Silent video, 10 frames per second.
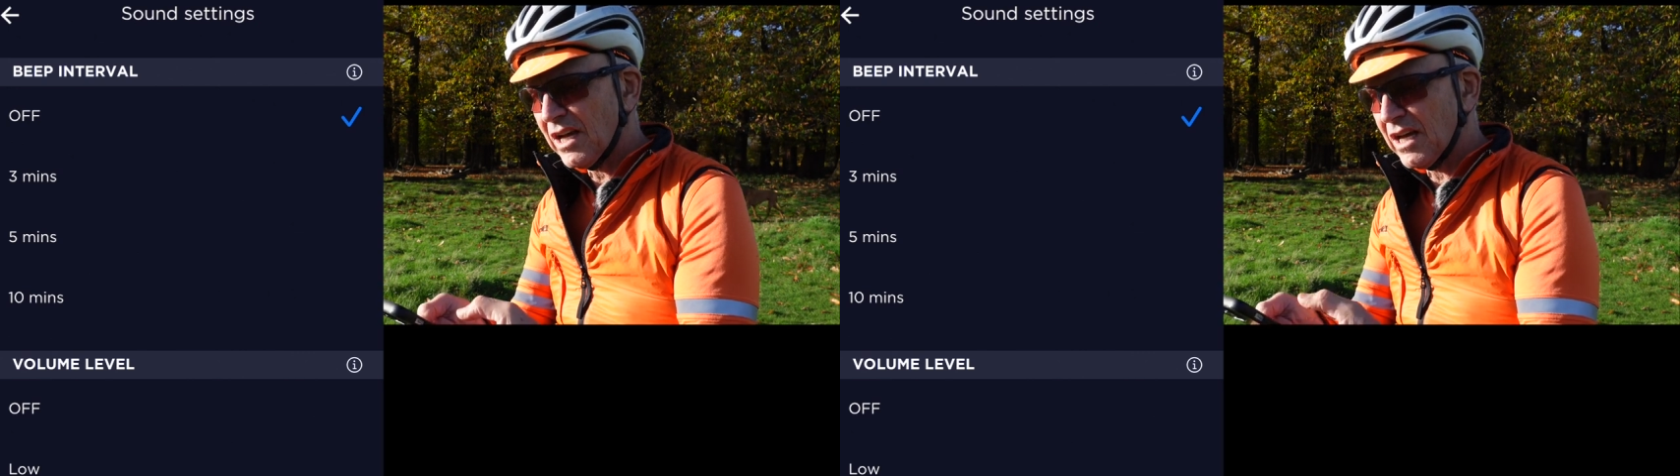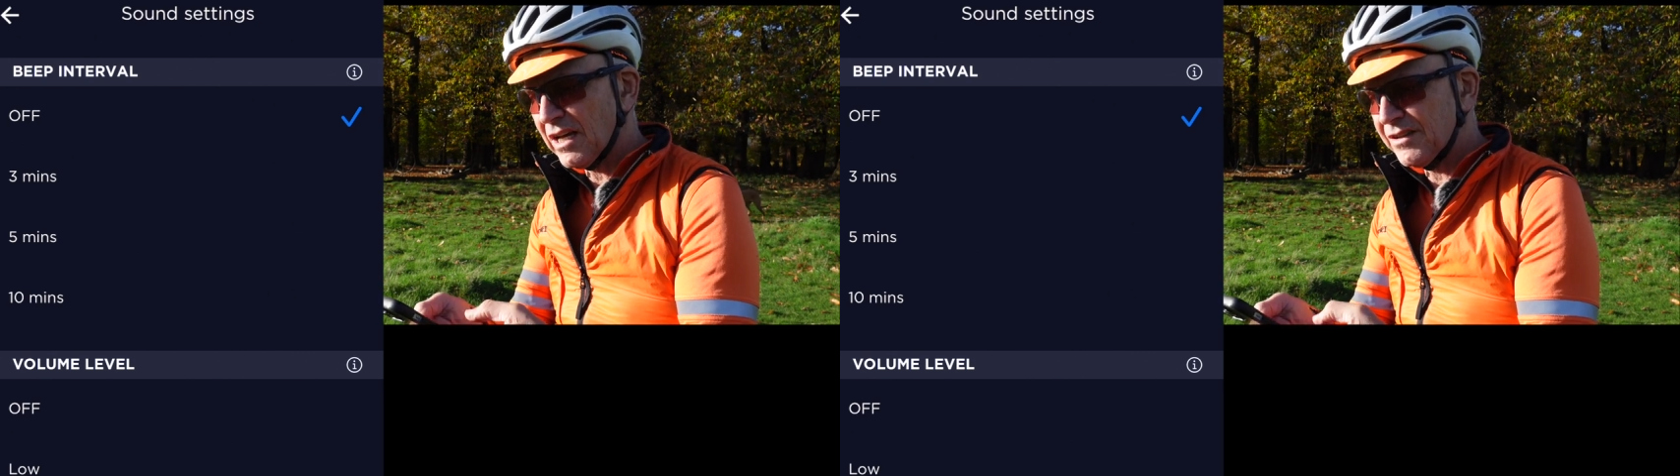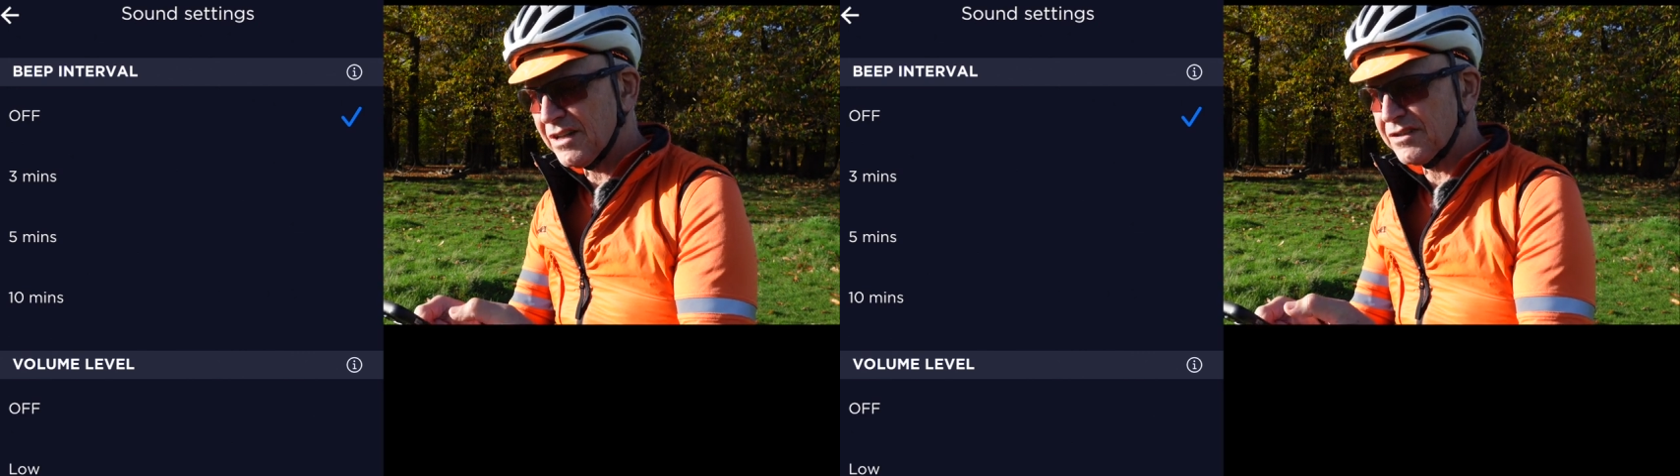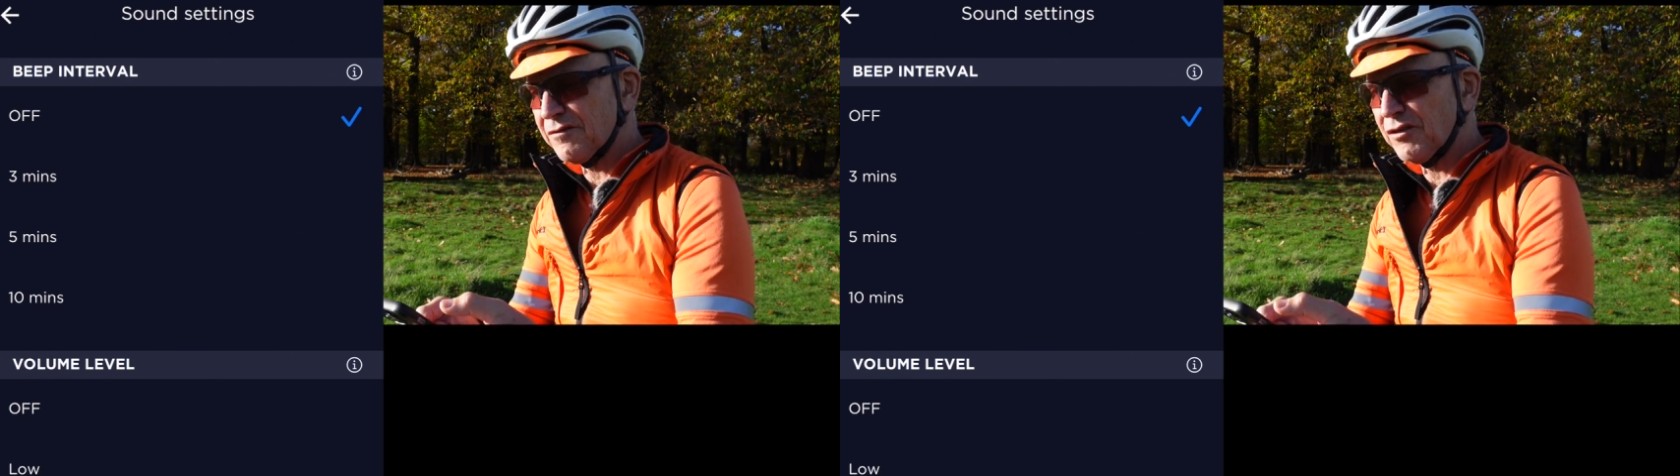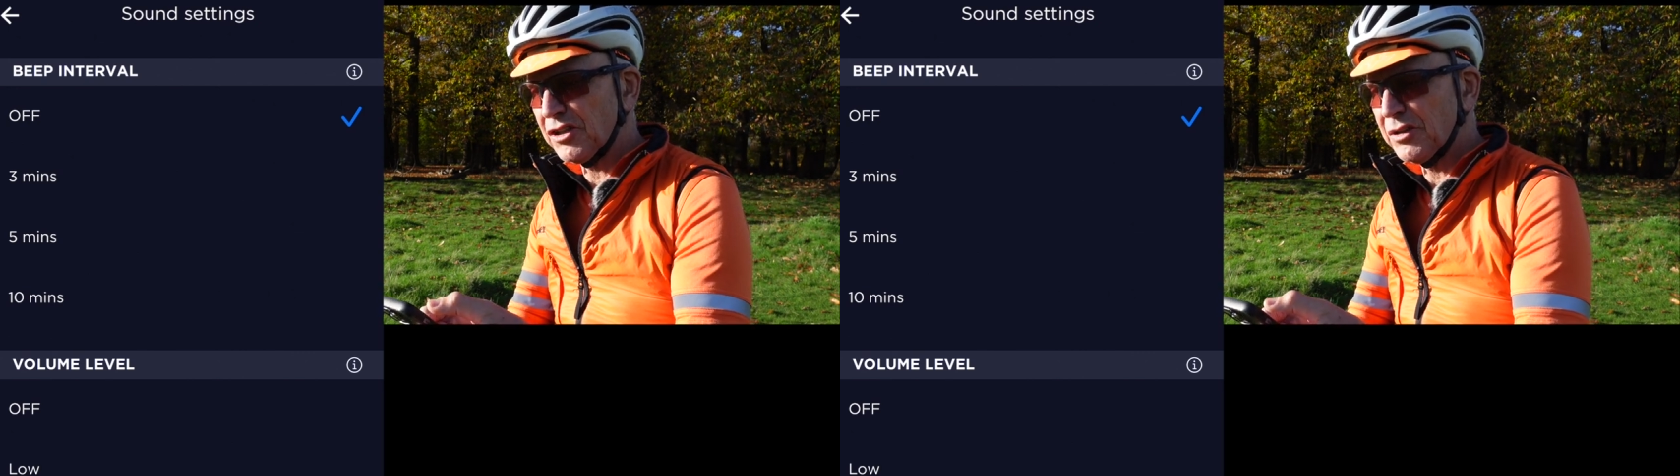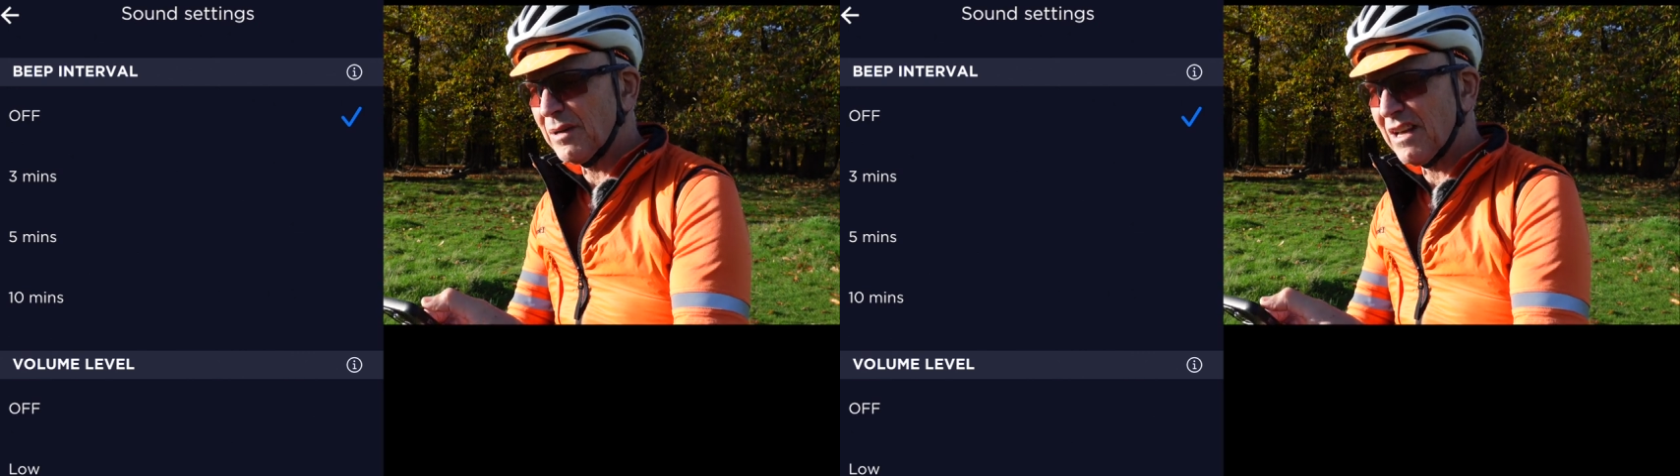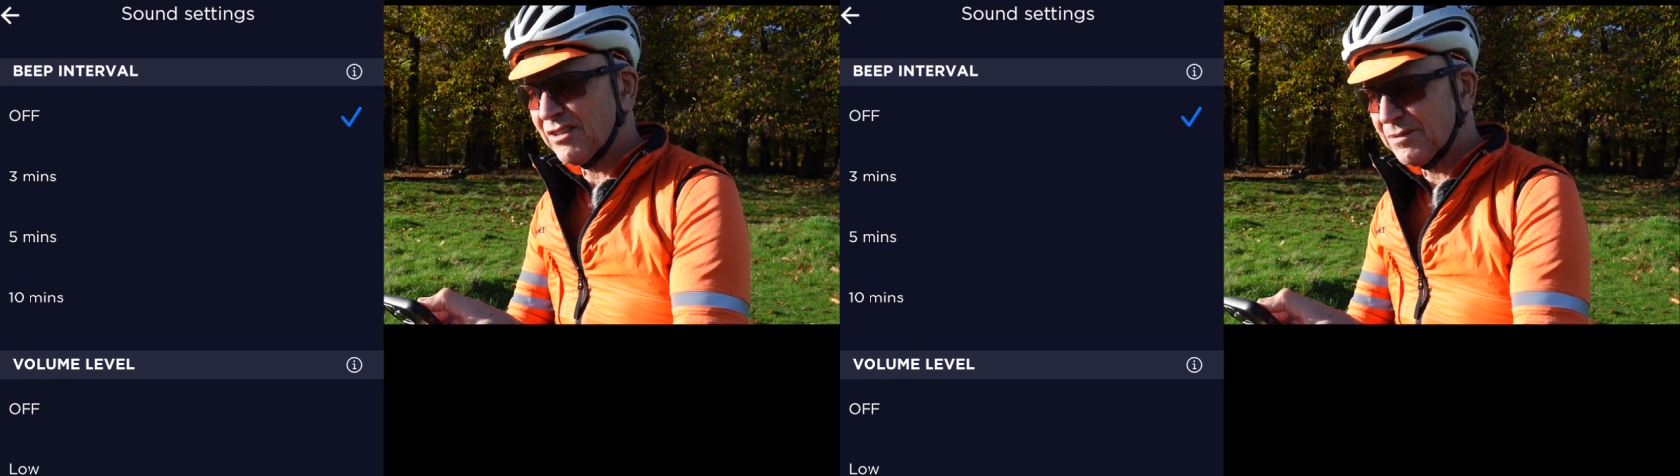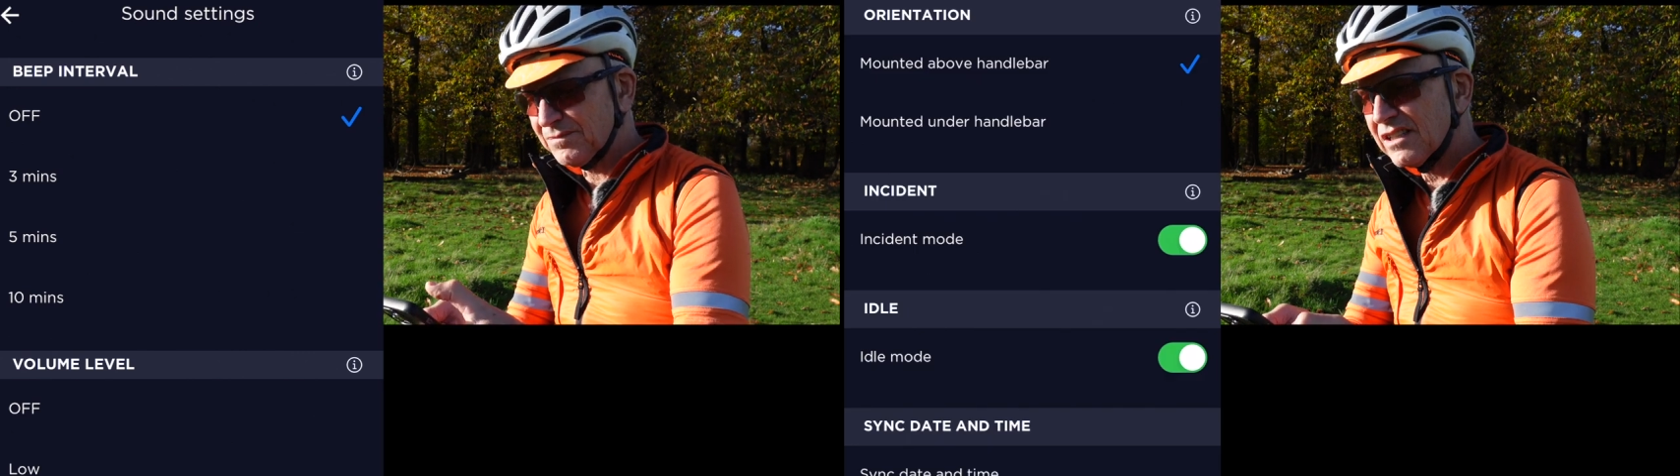and then there's a volume level.